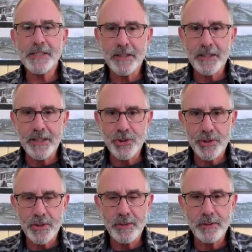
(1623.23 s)
that's in
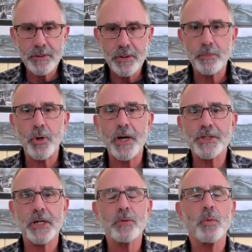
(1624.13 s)
addition to the
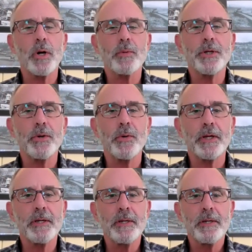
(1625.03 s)
project work we're
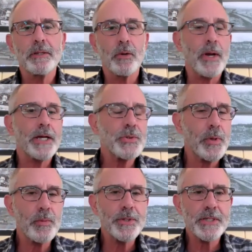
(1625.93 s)
doing. The
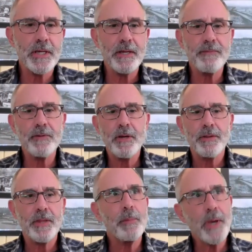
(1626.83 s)
grants we receive,
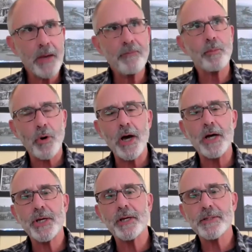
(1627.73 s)
they pay for
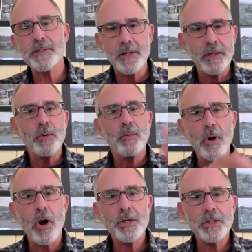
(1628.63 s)
projects.
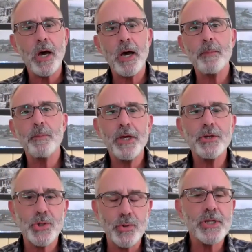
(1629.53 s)
Our time
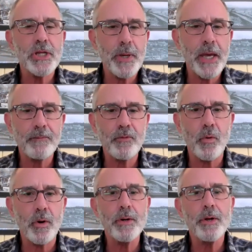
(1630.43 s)
is usually paid
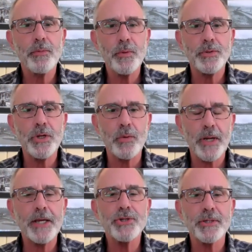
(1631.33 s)
for through
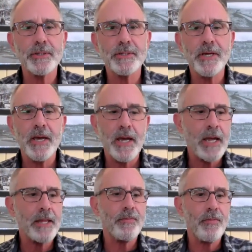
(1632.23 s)
donations,
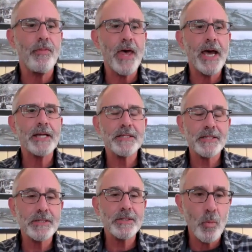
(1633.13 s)
and
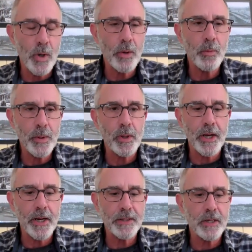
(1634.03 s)
that's where we
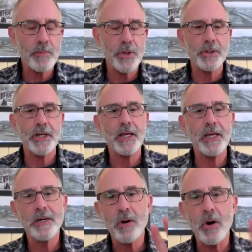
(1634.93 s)
rely on the community.